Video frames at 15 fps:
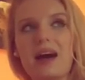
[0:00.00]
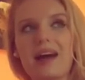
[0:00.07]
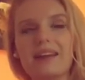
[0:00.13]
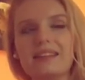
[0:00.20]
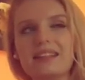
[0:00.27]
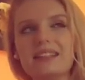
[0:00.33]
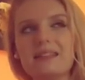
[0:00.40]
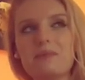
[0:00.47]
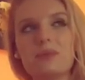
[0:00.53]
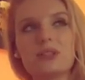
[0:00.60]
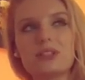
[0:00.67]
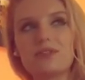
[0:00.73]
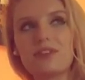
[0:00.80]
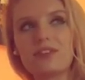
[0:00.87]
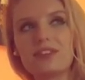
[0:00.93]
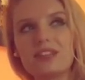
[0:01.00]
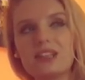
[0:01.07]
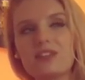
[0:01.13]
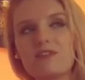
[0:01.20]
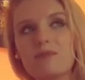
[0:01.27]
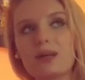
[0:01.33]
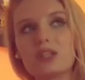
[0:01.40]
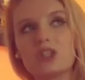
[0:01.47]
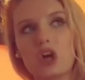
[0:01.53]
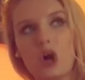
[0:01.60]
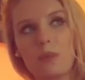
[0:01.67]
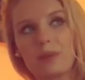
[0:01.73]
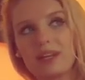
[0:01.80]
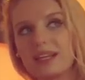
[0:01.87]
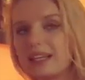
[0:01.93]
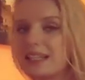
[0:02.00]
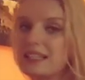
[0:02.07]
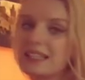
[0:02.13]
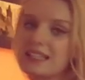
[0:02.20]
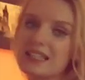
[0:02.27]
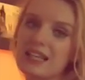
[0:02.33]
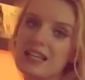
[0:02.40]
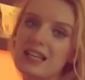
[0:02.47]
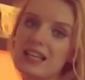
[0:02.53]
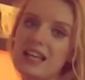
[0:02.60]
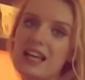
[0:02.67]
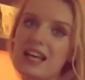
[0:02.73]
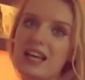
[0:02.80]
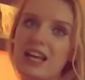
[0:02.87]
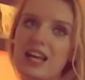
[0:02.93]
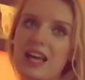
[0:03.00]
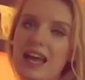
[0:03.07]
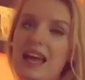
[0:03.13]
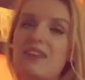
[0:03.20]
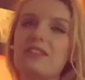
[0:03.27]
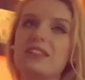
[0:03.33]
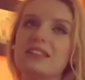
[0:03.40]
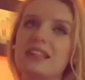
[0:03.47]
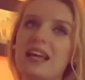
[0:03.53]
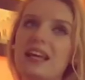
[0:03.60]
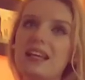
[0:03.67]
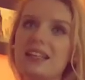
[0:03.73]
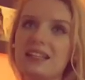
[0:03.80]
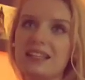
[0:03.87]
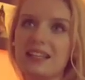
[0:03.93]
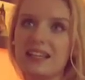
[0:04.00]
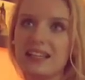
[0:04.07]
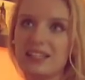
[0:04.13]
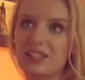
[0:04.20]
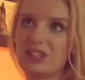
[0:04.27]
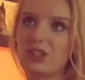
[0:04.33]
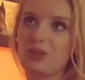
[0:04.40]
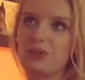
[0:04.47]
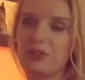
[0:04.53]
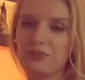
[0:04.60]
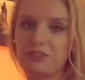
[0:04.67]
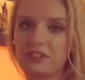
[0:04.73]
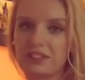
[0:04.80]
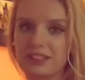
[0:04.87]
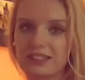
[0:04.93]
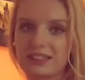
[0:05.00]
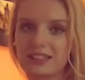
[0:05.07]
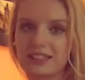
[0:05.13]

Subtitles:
I think the most favorite thing of my job is every day is so different.